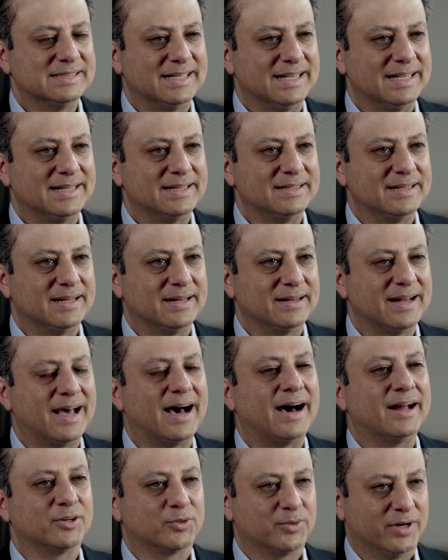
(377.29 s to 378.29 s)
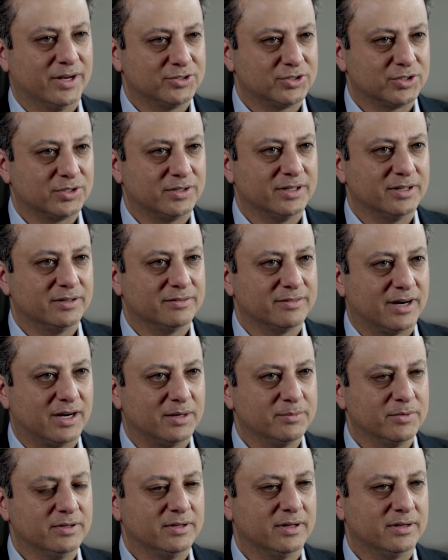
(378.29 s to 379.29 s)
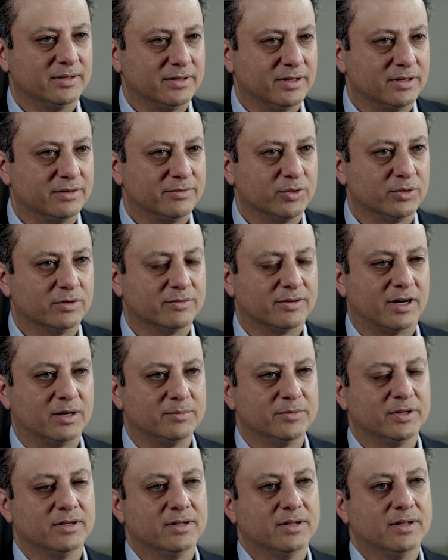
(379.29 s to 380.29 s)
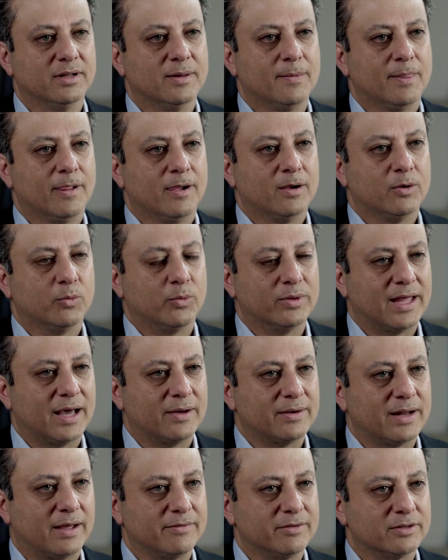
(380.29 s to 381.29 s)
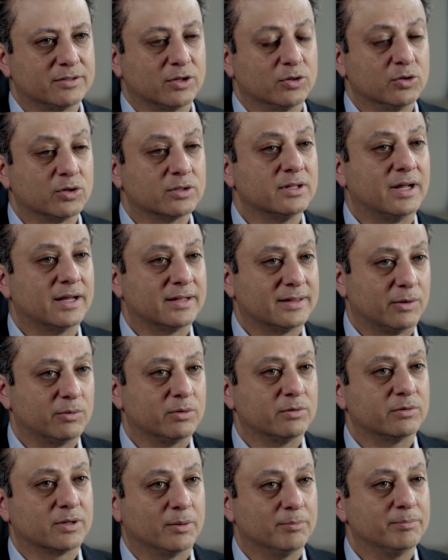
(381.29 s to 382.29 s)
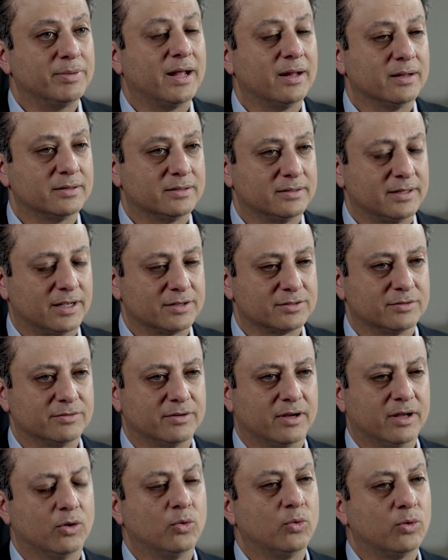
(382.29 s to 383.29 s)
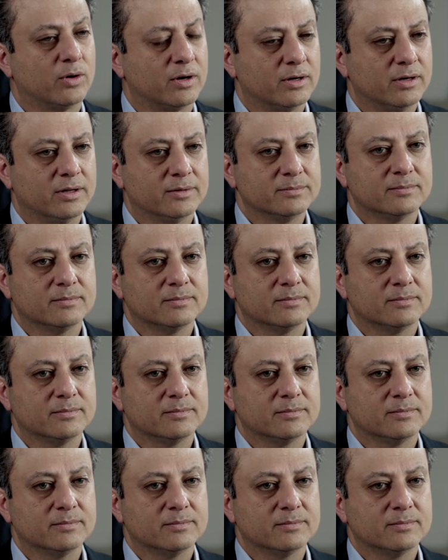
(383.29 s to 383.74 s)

in a non-grand jury environment, in an interview environment, without having to look like they were compelled to testify. Or